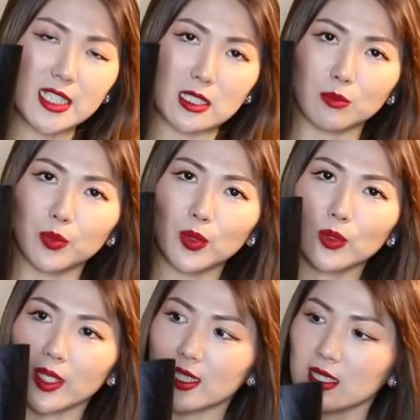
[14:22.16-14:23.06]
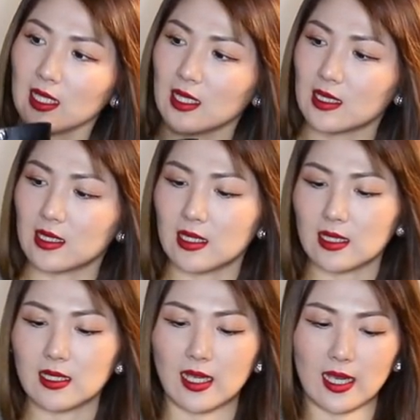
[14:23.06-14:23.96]
simple and
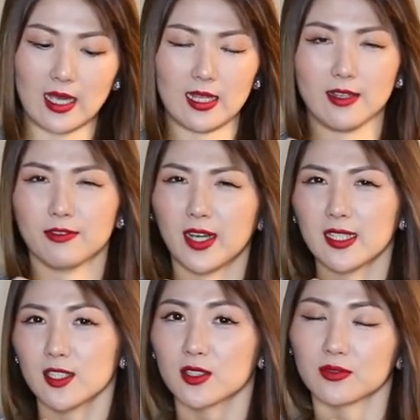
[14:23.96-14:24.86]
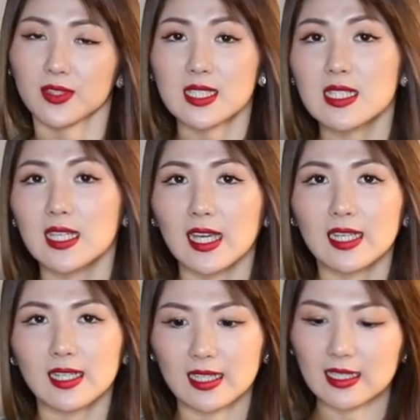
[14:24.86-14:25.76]
easy, and I find it
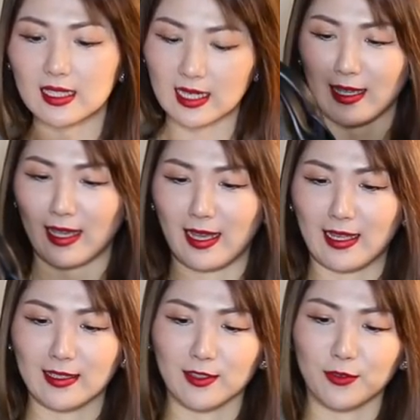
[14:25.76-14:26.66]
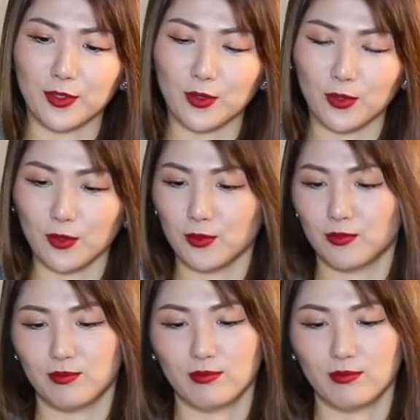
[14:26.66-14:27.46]
sophisticated. And if you